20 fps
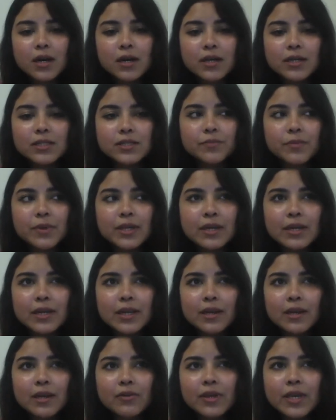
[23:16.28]
it's
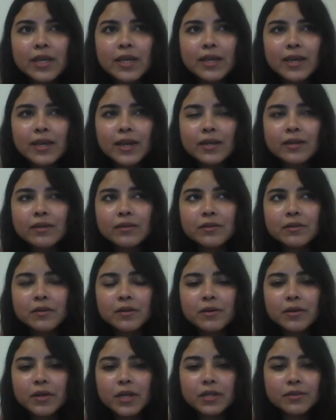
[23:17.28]
mainly looking at
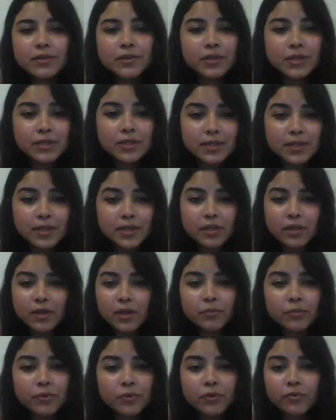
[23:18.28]
increasing the
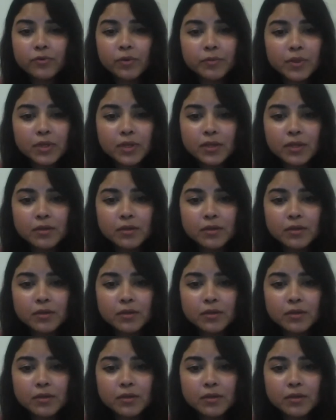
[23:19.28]
number of women